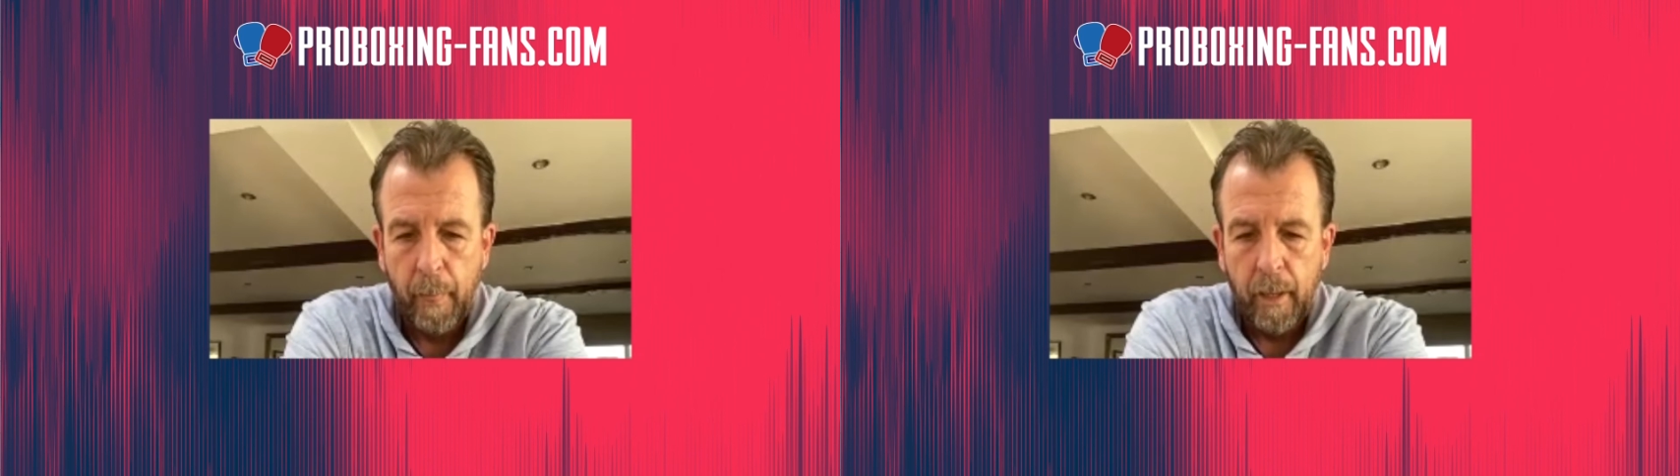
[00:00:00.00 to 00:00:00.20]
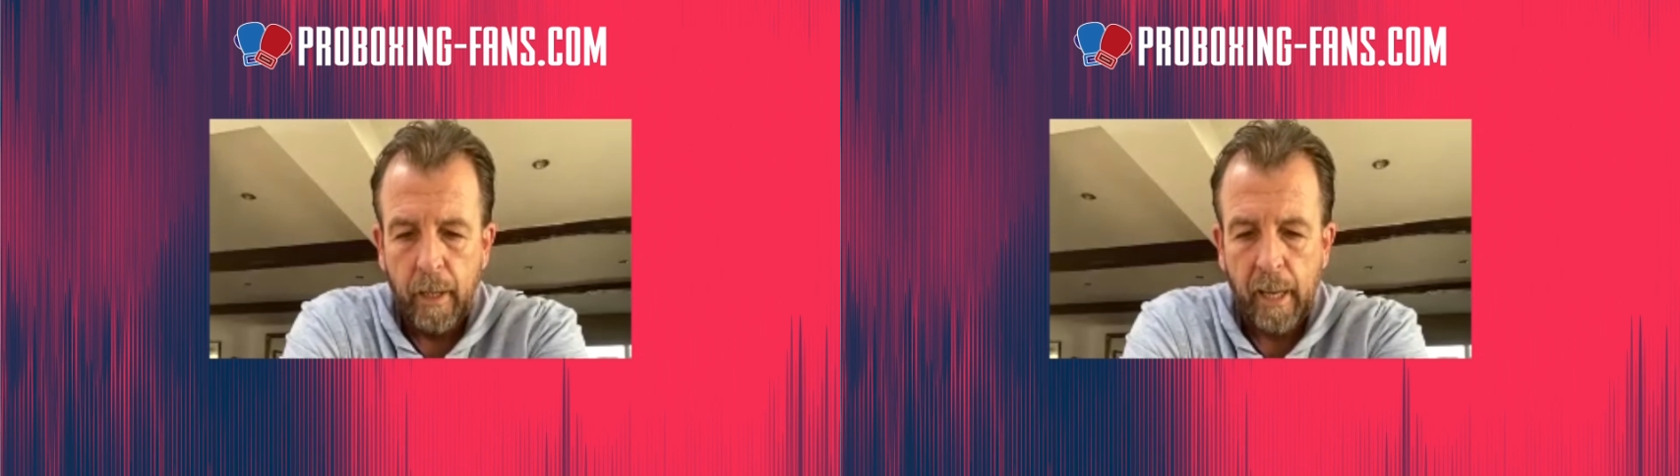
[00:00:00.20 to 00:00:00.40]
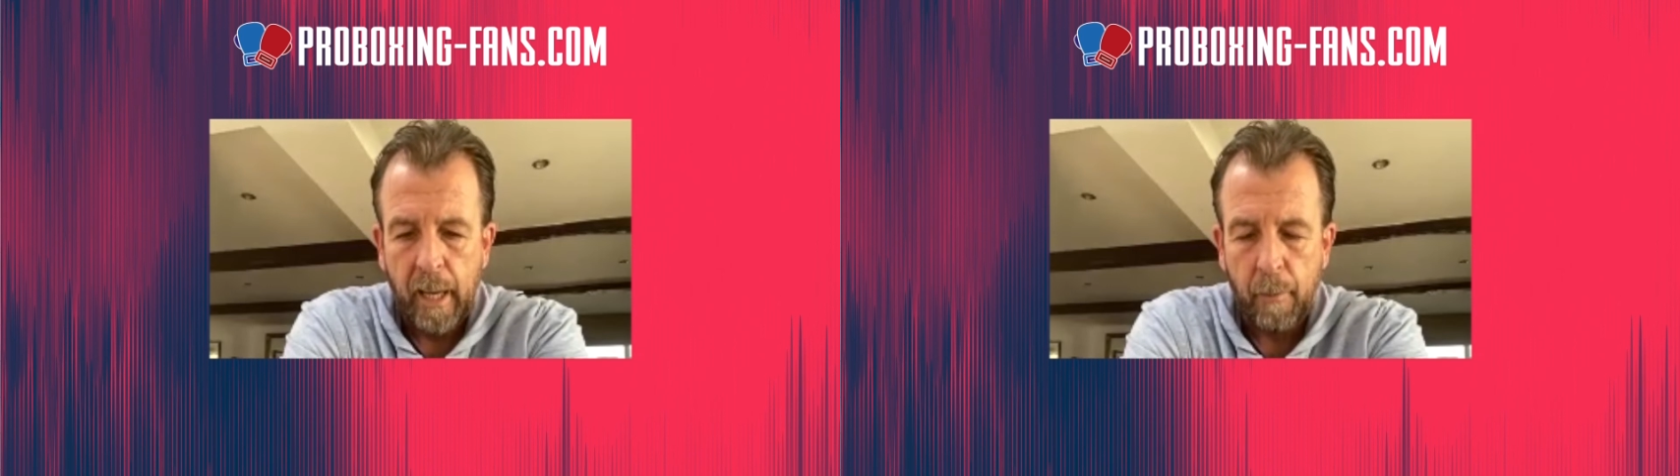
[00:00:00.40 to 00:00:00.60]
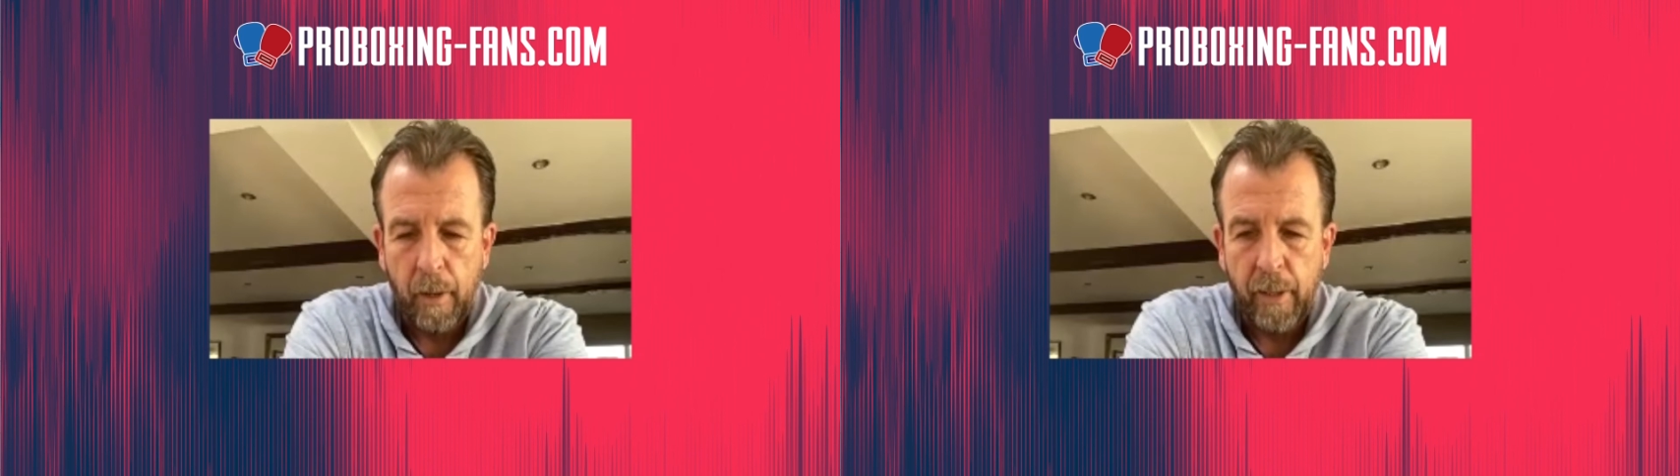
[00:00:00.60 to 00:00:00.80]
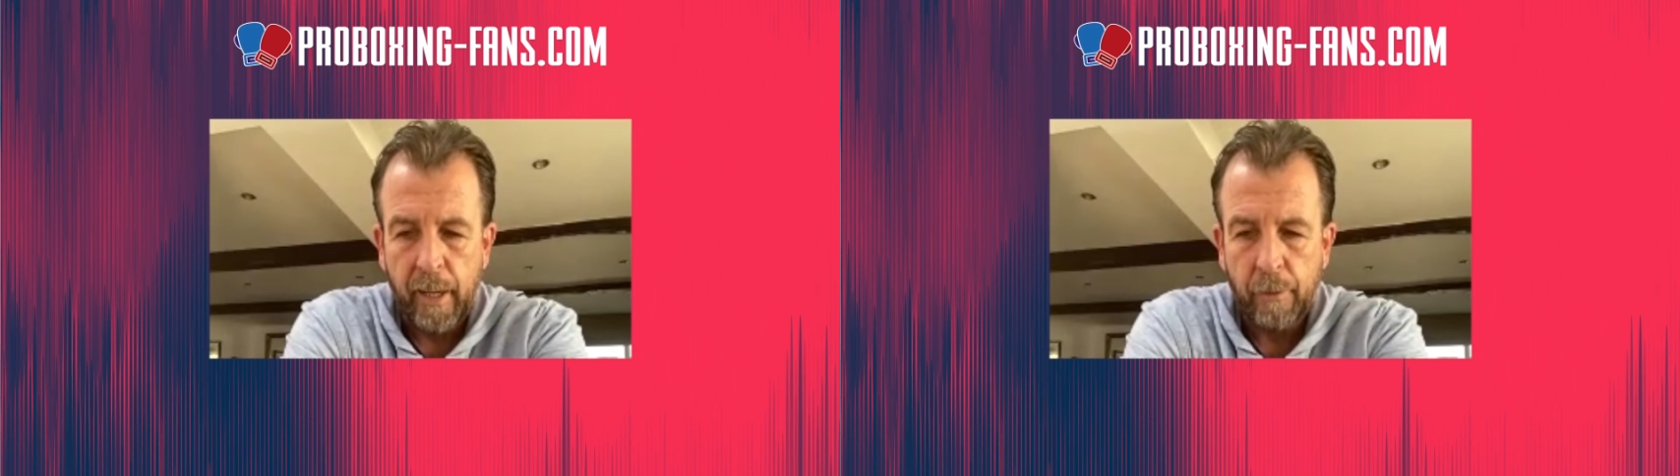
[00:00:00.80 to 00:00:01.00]

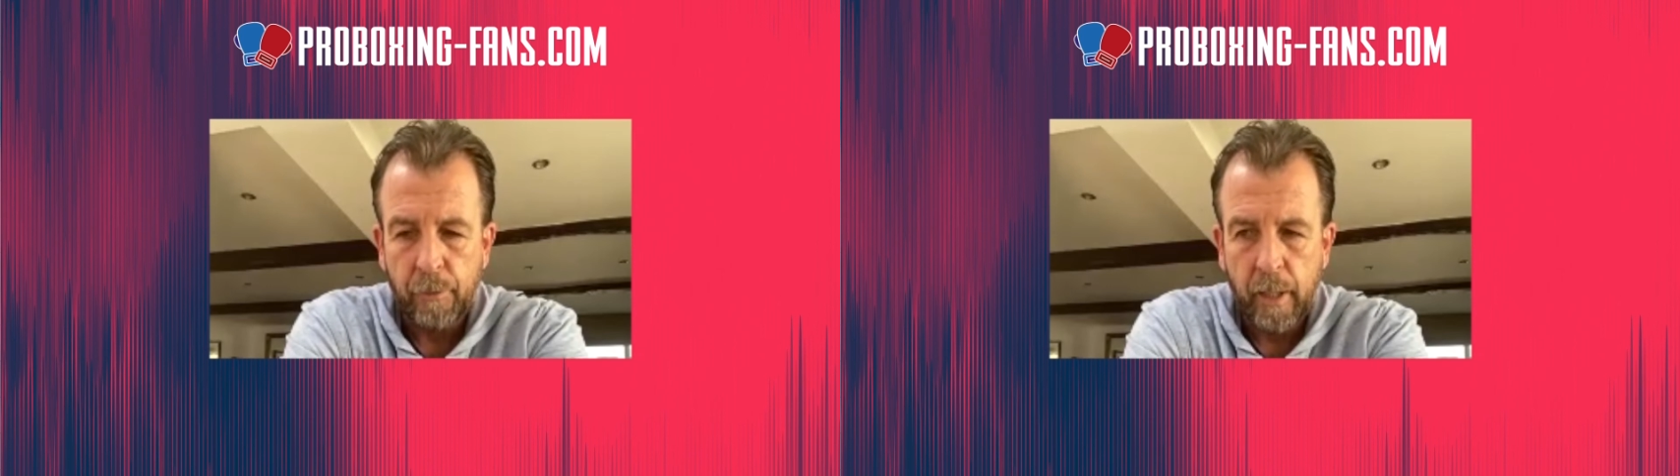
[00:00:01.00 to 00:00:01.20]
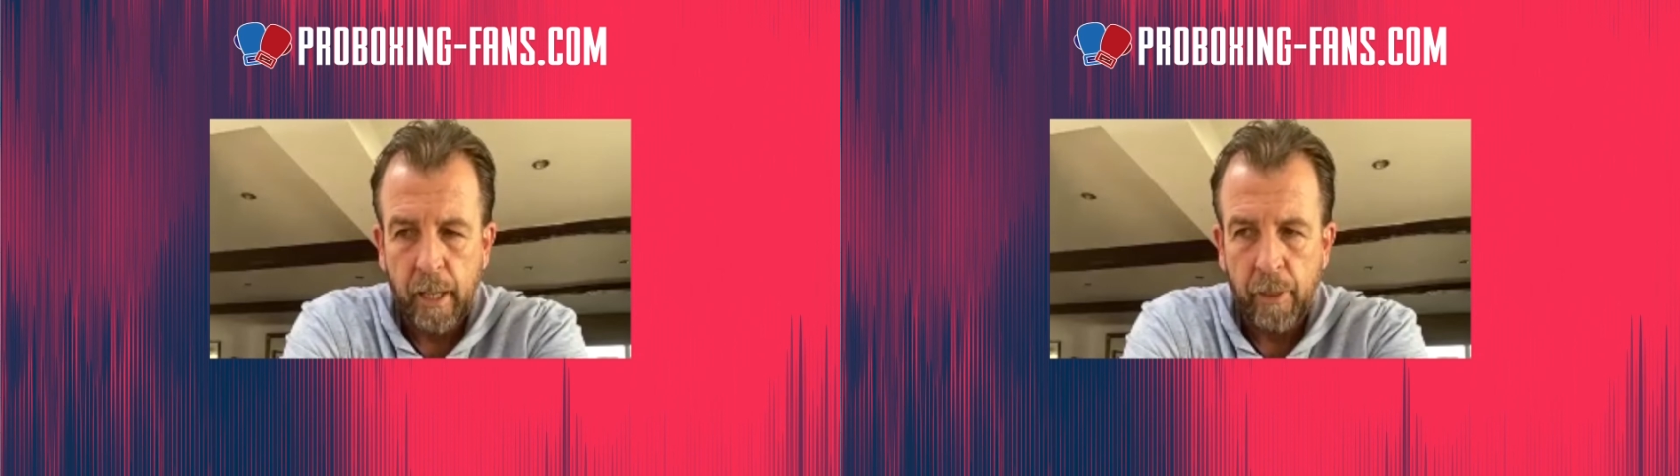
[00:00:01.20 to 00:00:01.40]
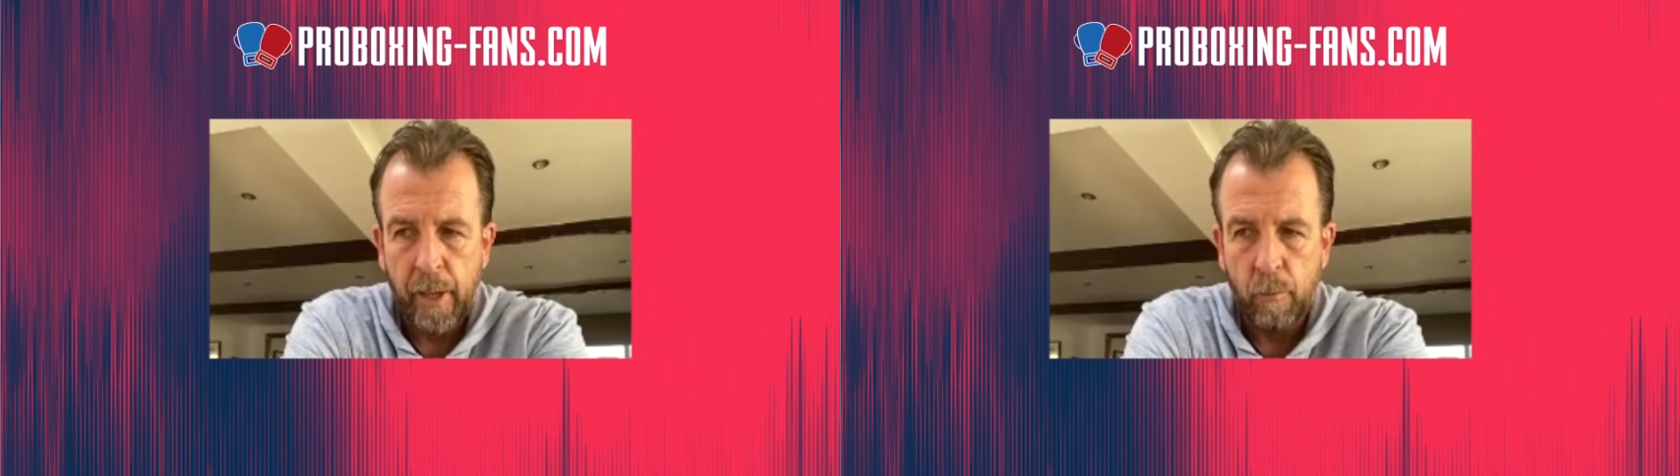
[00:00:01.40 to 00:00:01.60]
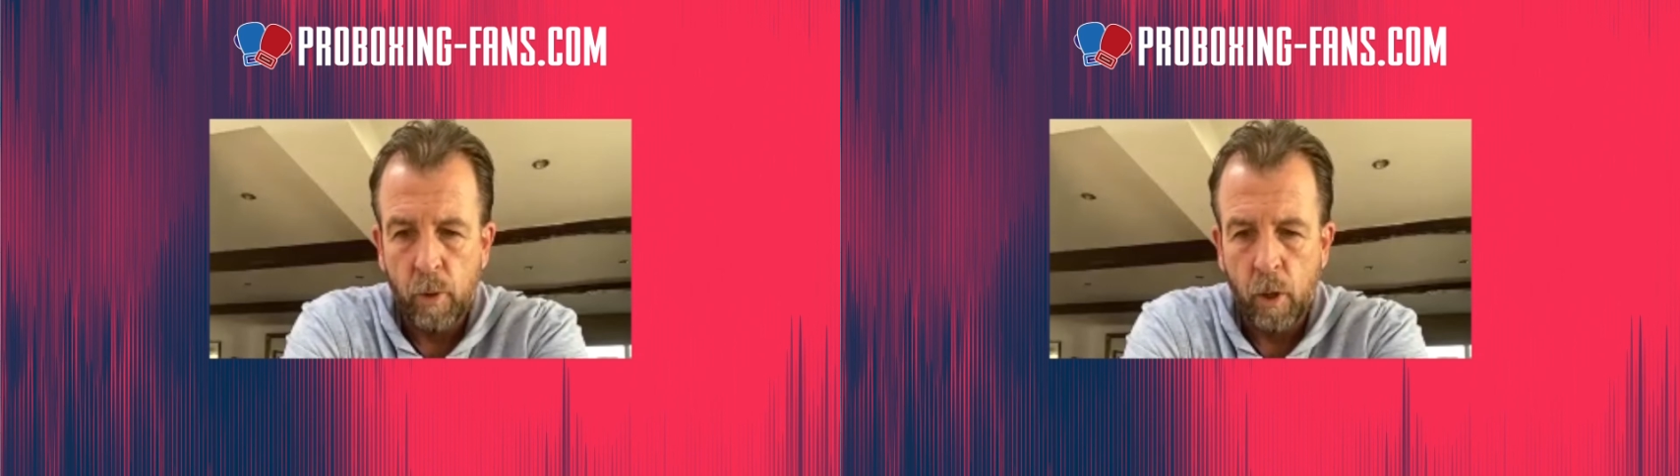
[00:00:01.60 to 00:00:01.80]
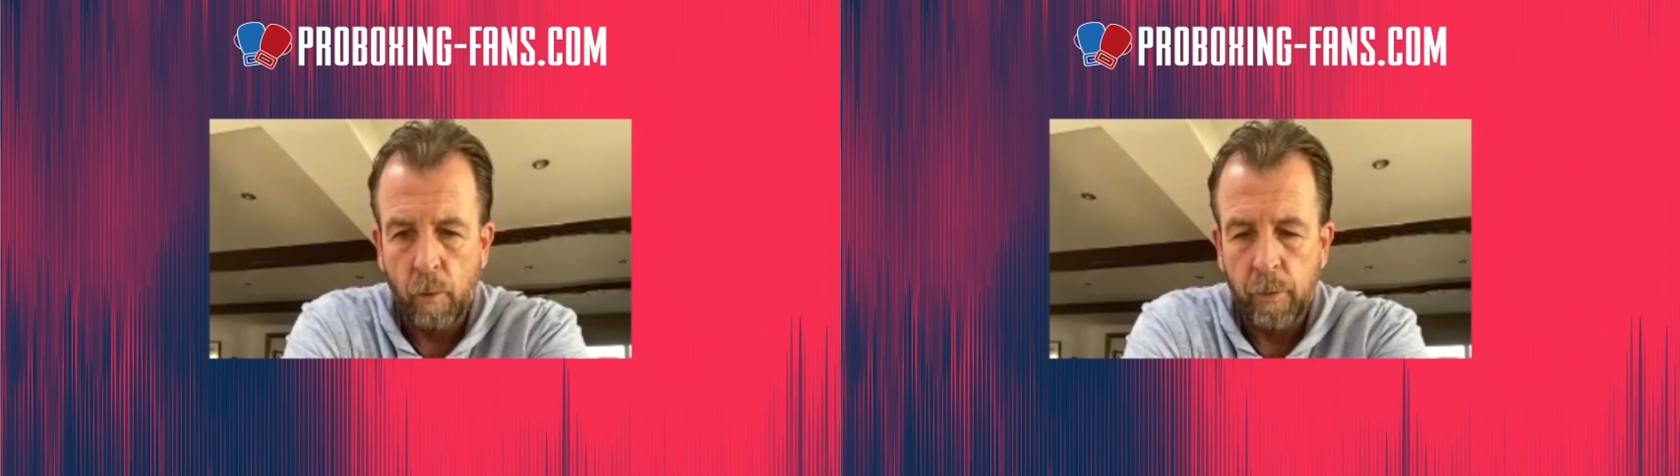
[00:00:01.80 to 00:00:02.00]
And then after that, then
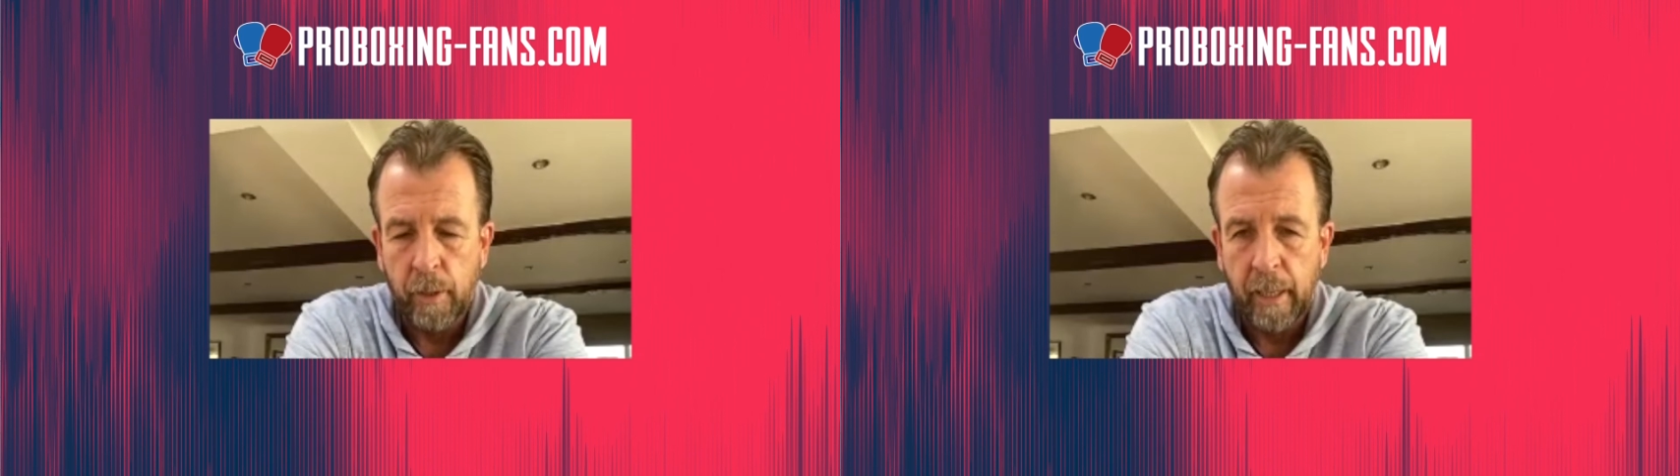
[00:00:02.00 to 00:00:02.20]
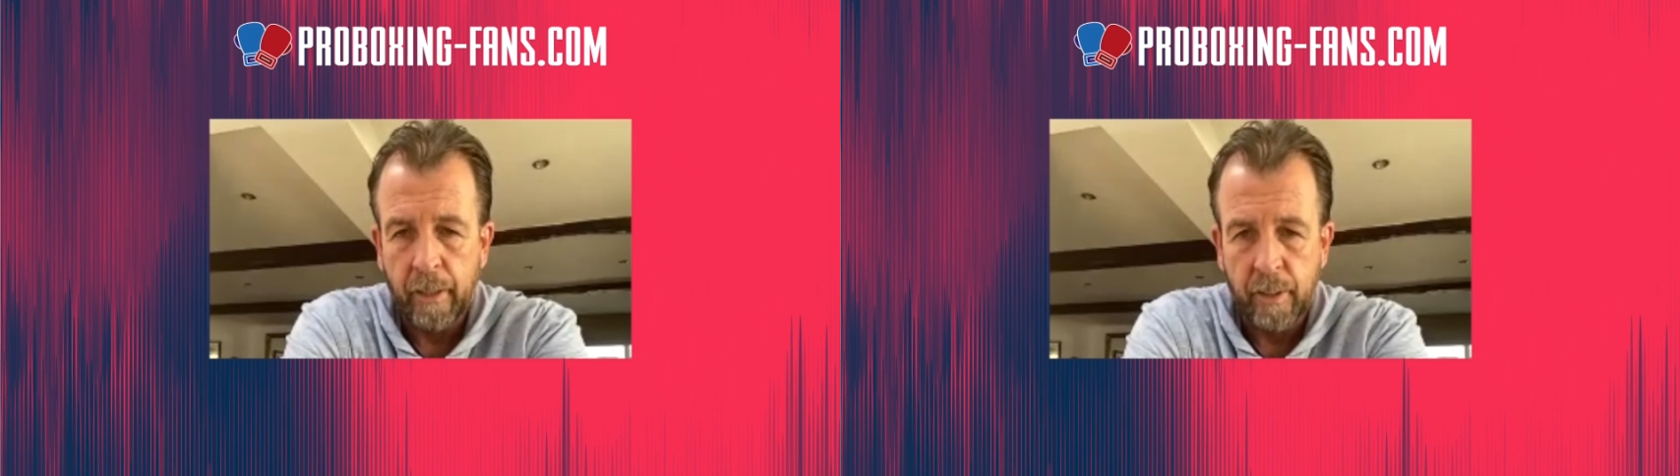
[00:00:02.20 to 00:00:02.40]
we're hopefully getting